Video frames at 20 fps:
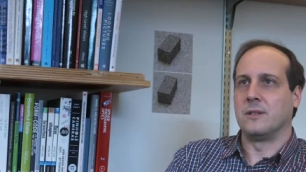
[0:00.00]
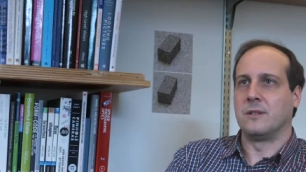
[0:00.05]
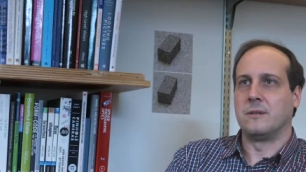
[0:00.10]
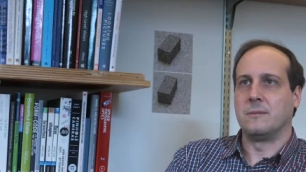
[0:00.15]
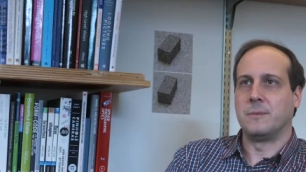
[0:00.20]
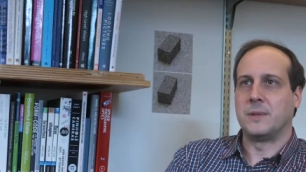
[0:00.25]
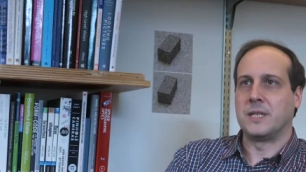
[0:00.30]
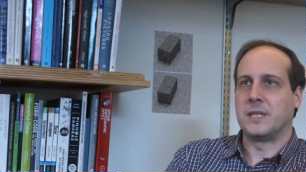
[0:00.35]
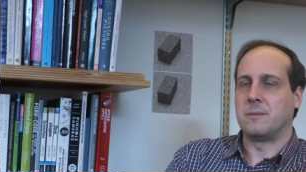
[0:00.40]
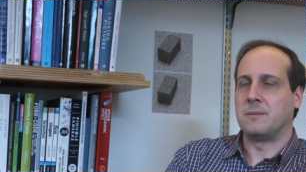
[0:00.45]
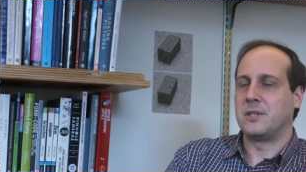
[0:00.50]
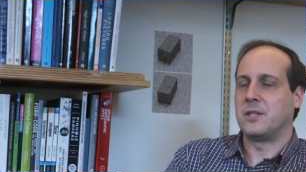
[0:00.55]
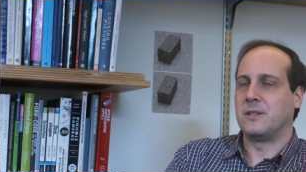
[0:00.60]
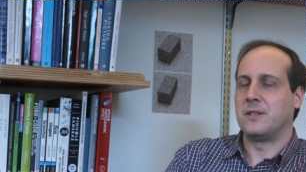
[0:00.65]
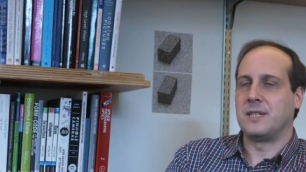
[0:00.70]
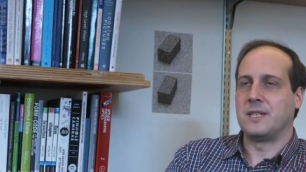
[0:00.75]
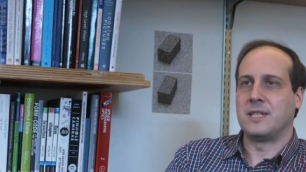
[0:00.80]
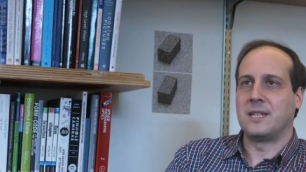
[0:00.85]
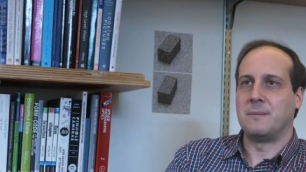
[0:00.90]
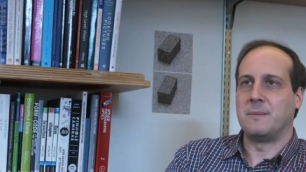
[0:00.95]
No?
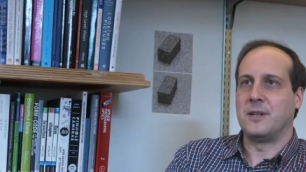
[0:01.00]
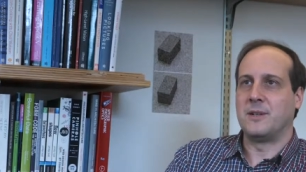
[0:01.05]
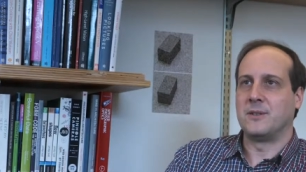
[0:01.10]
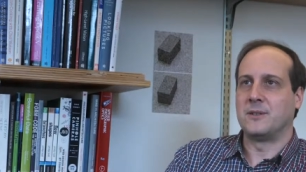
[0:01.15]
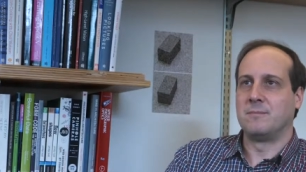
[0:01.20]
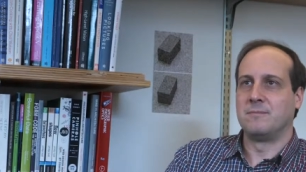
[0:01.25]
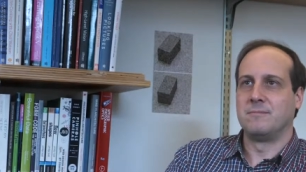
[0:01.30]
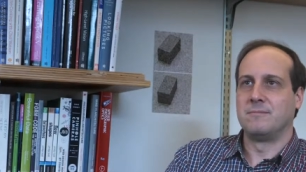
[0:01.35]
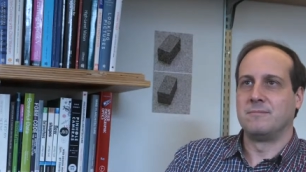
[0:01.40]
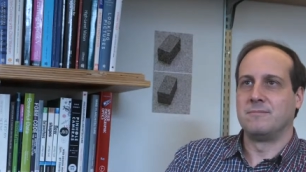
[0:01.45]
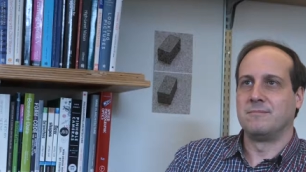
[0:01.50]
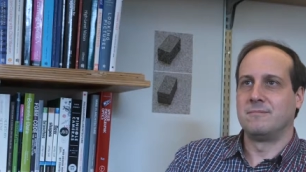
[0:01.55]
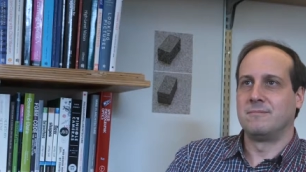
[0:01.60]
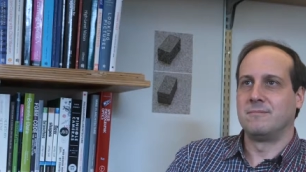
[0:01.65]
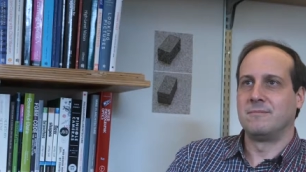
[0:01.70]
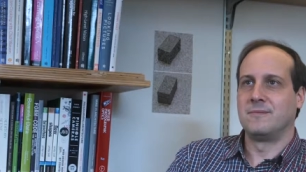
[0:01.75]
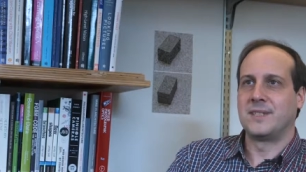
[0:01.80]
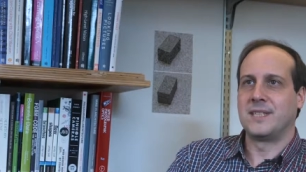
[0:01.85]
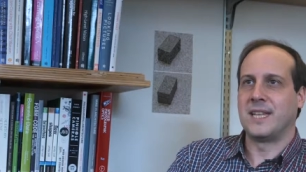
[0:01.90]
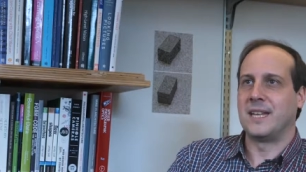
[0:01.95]
Perception is about
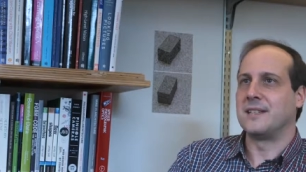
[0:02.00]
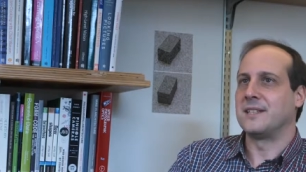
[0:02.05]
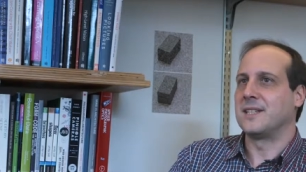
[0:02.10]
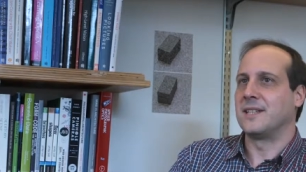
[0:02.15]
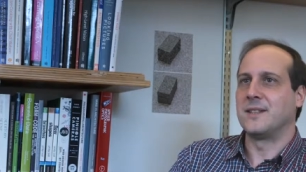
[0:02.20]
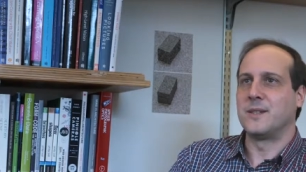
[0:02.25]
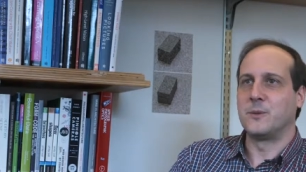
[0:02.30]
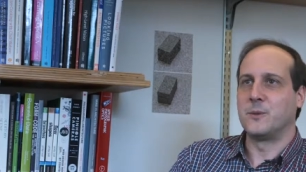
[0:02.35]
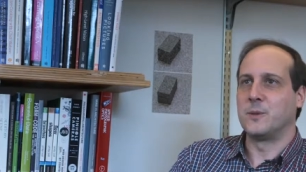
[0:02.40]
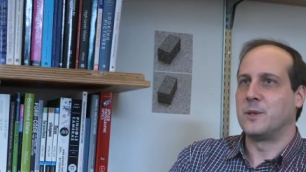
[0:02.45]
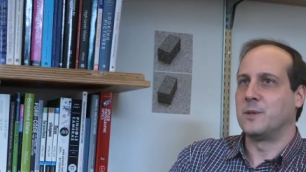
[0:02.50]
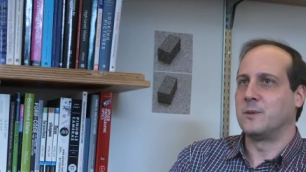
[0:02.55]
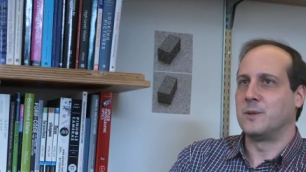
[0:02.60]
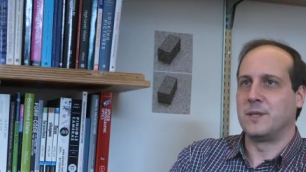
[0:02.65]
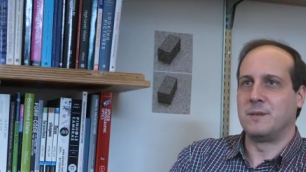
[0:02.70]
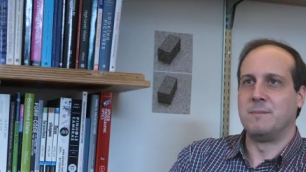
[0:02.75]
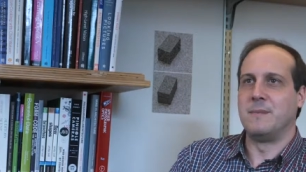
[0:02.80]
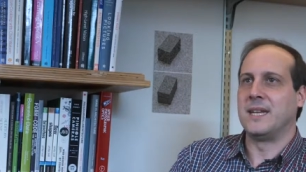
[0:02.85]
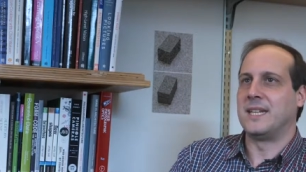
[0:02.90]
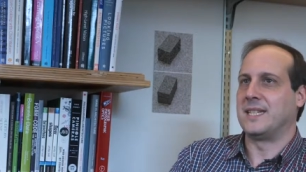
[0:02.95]
sensing the world
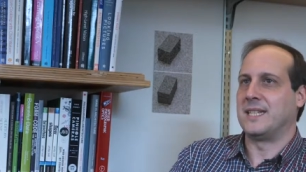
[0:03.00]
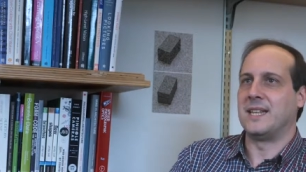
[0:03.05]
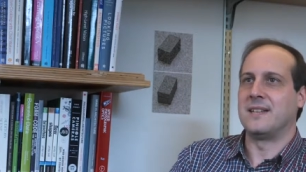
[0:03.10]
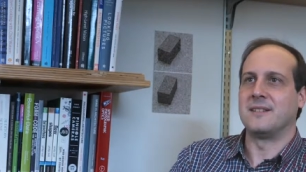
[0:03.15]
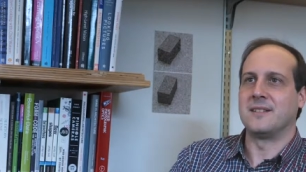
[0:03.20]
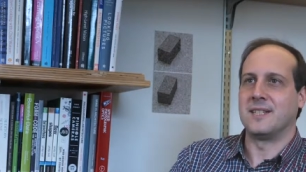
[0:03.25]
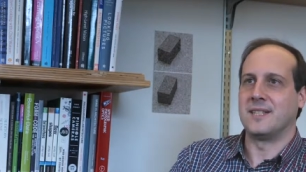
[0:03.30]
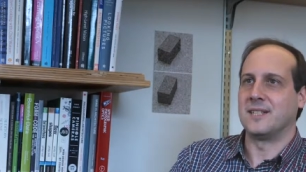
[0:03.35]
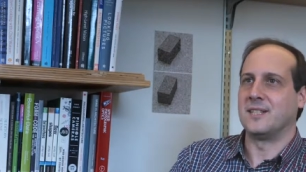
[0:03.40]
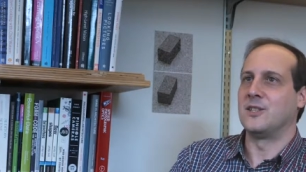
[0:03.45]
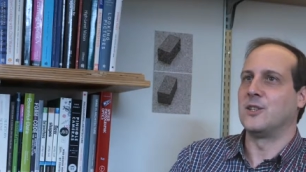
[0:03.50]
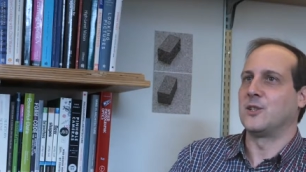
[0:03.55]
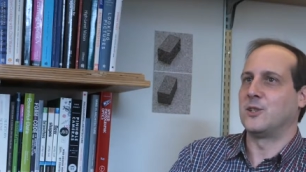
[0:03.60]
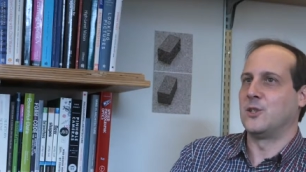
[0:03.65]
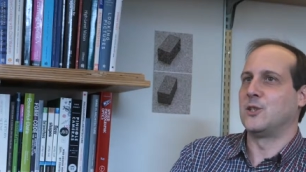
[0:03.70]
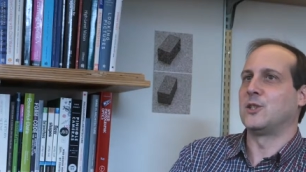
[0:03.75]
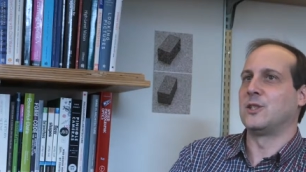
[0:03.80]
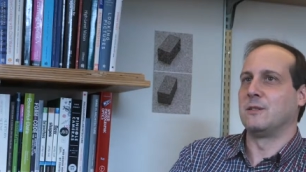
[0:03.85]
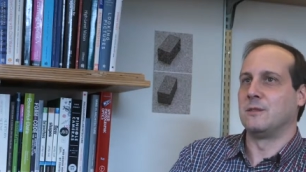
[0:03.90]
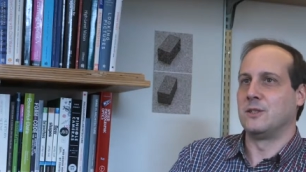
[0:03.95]
with many senses, not
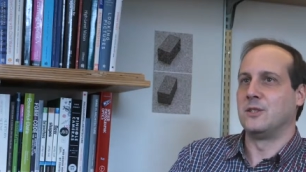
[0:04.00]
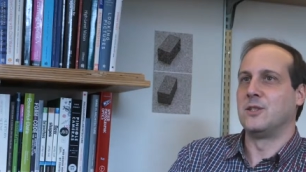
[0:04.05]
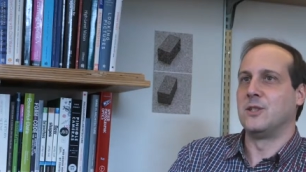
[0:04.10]
just the,